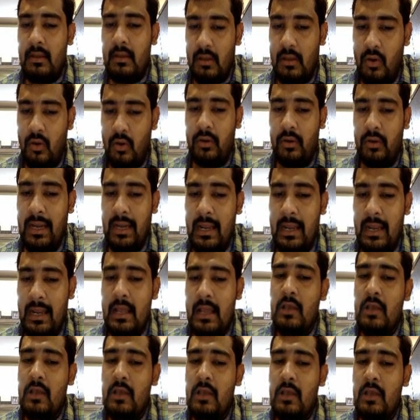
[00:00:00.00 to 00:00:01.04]
Okay,
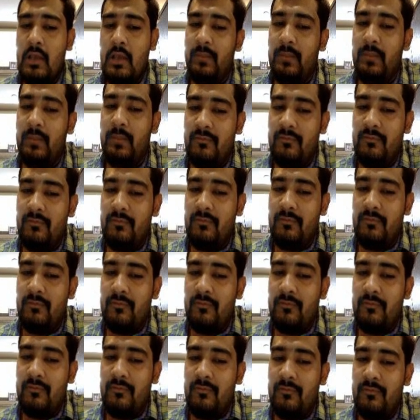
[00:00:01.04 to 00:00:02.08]
so be wise,
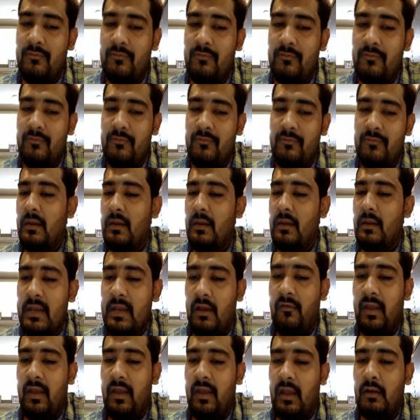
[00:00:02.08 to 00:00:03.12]
be intelligent, be
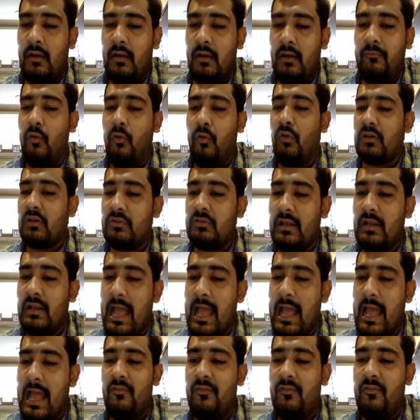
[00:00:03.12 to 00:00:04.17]
aware, focus on the
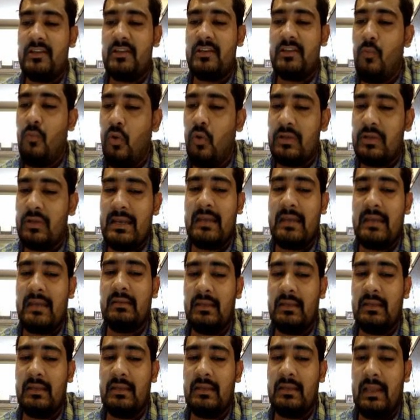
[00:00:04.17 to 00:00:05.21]
language more than
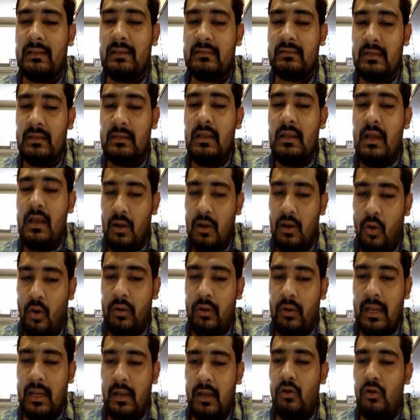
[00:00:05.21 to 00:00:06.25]
anything else.
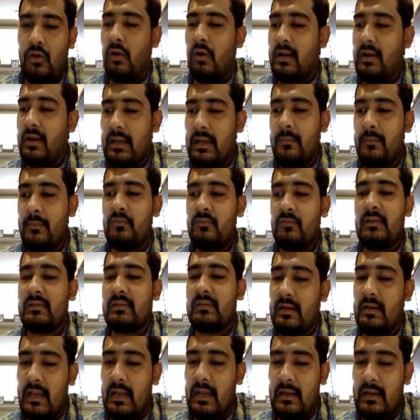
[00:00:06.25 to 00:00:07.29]
Okay, your dreams will
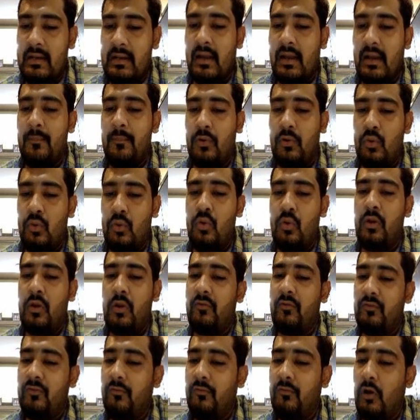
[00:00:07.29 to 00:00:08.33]
certainly come true
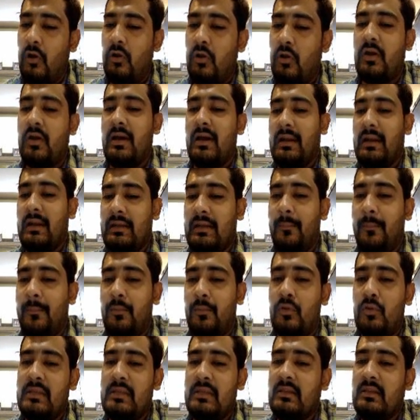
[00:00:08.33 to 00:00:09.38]
if you follow the correct
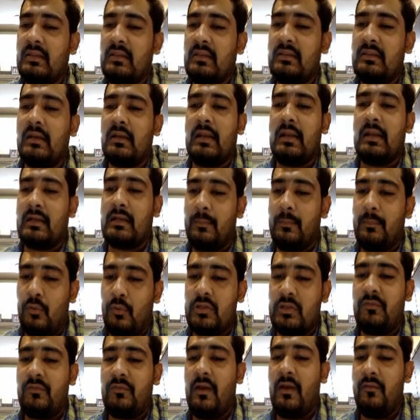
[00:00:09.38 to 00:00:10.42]
approach, and this is the correct
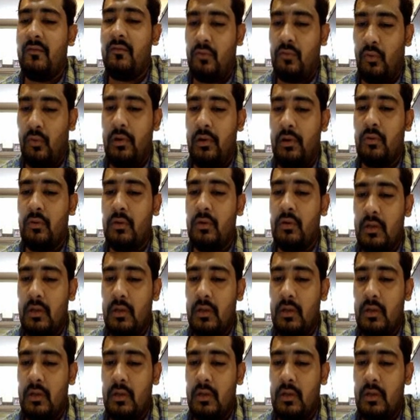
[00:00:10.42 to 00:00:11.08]
approach if I have told you.